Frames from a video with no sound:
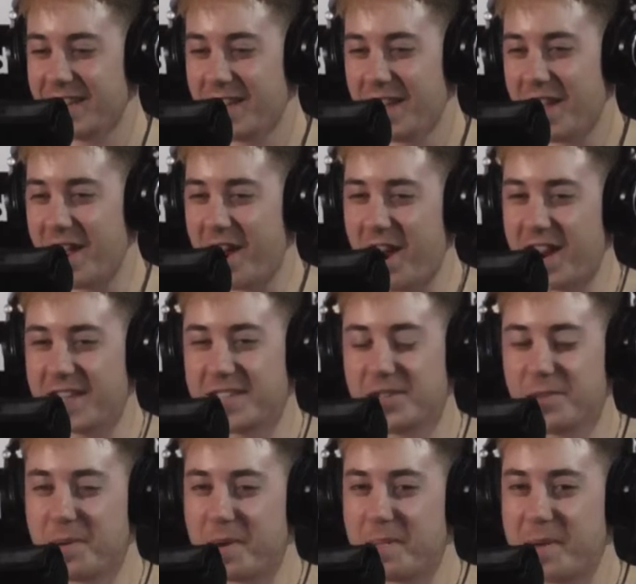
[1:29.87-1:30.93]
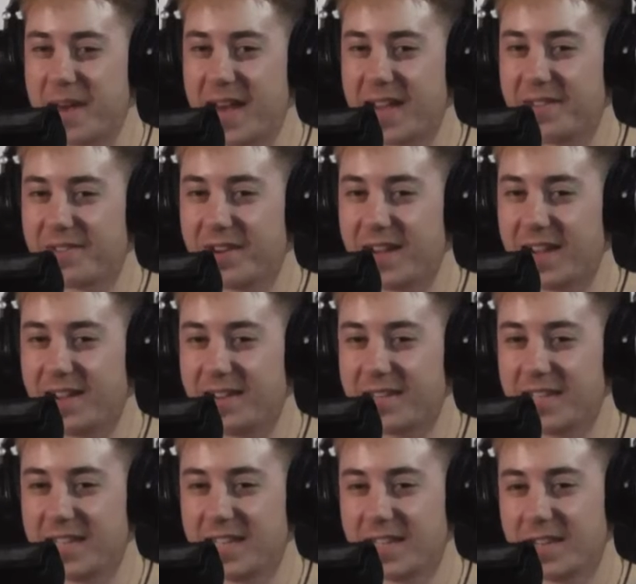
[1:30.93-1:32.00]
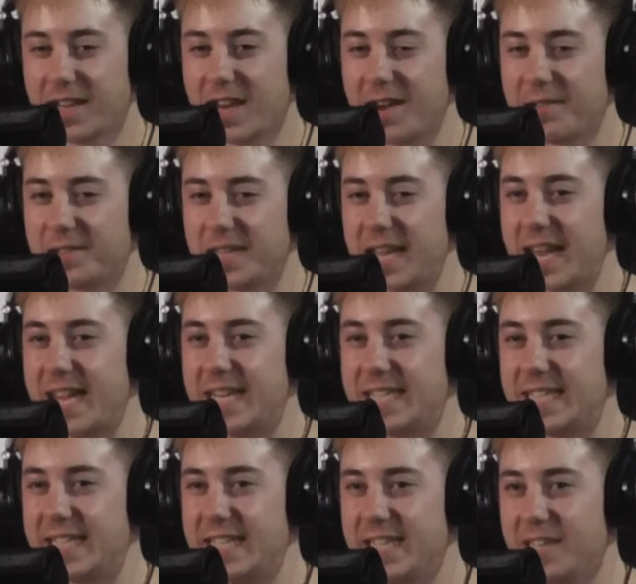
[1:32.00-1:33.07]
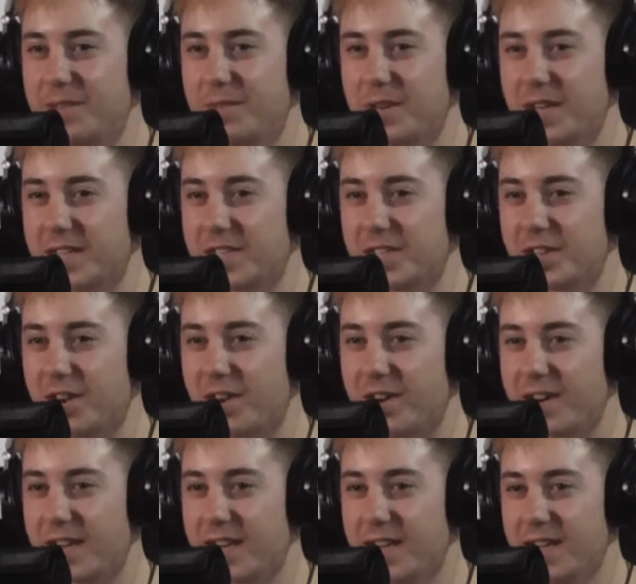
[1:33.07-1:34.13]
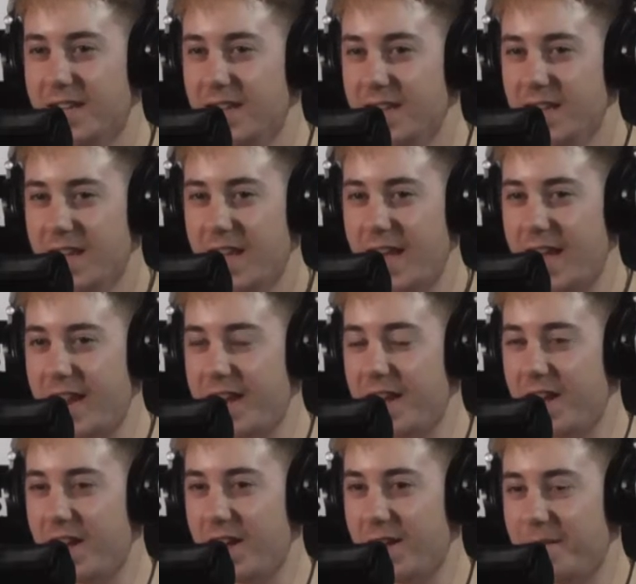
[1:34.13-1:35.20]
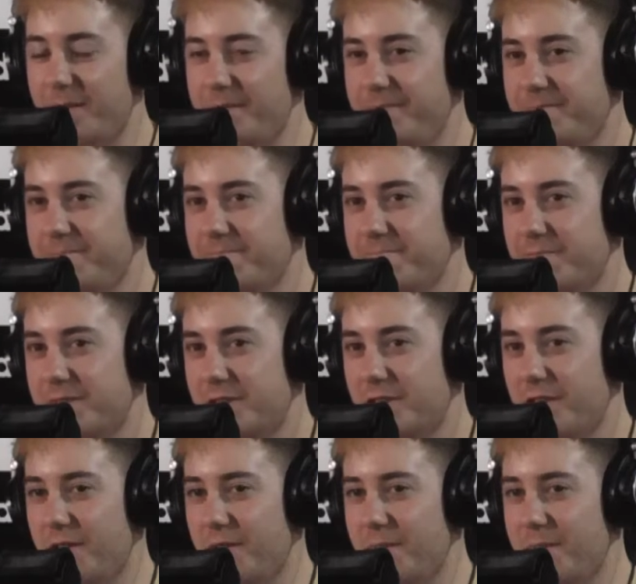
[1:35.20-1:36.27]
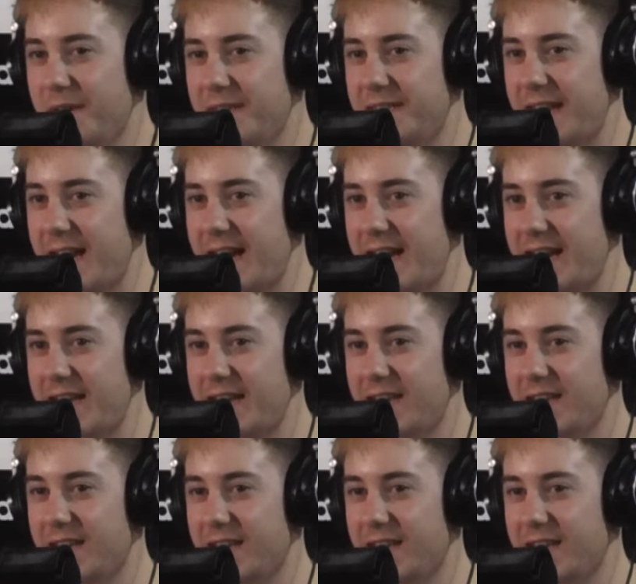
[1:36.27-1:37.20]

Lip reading: All right. So my background, I was 18 when I started, and so my dad,